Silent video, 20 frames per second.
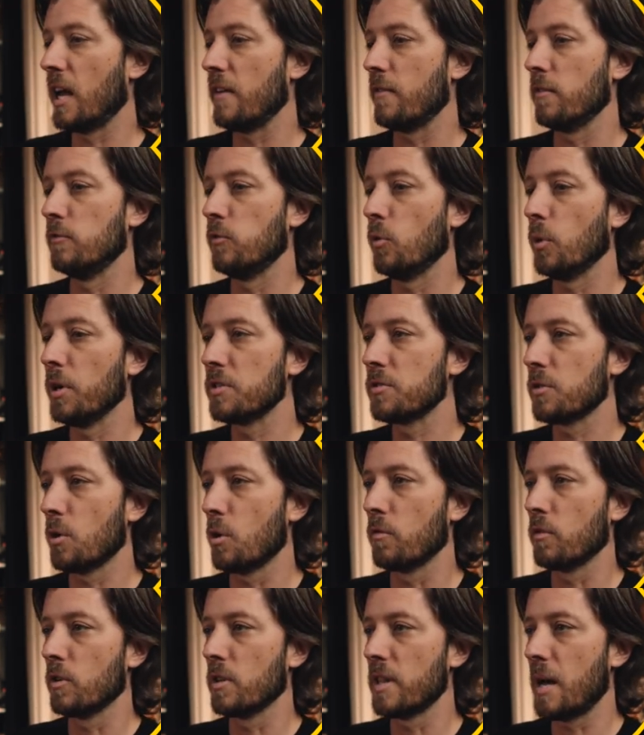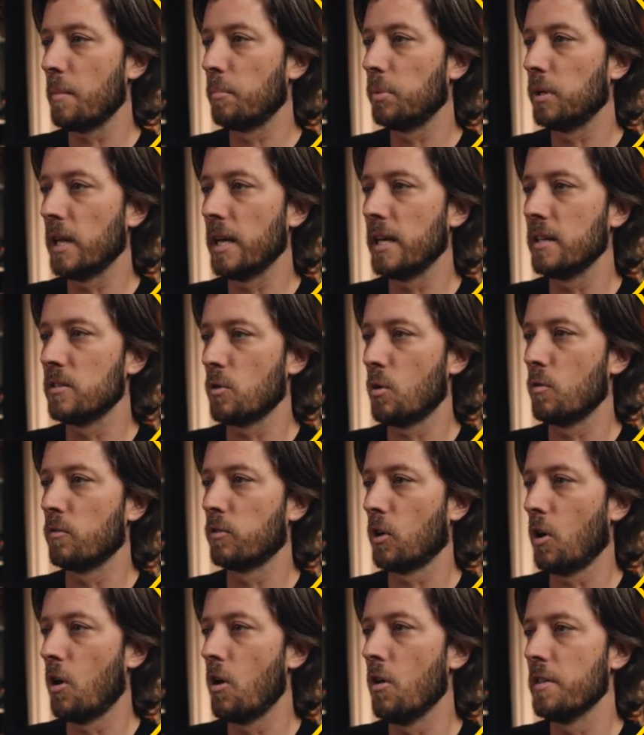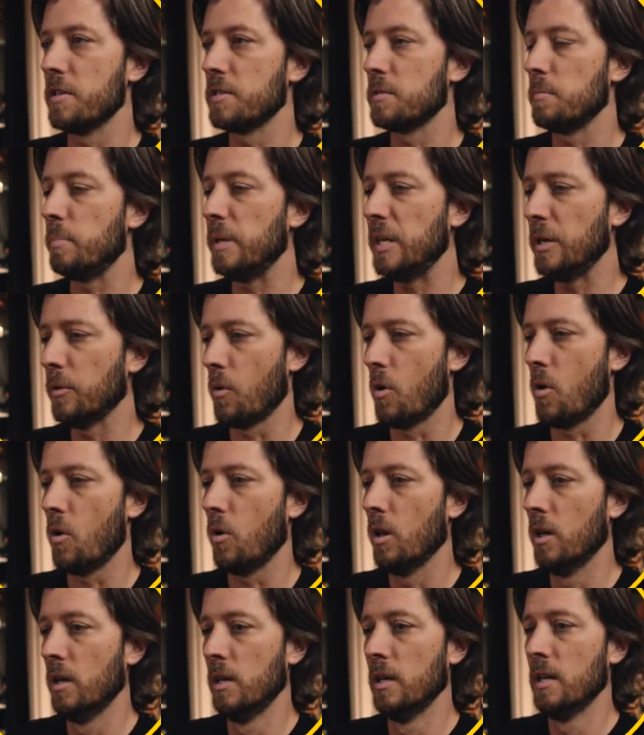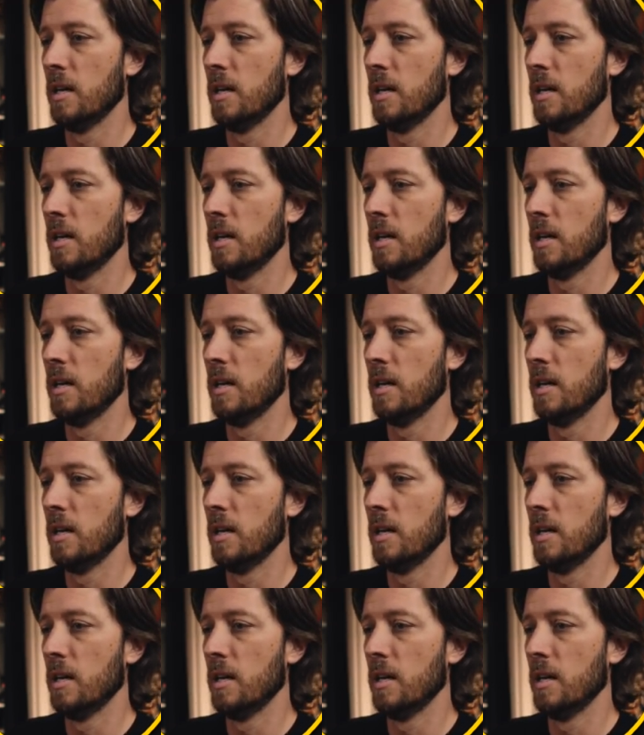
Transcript: to have a voiceover that plays over all this B-roll.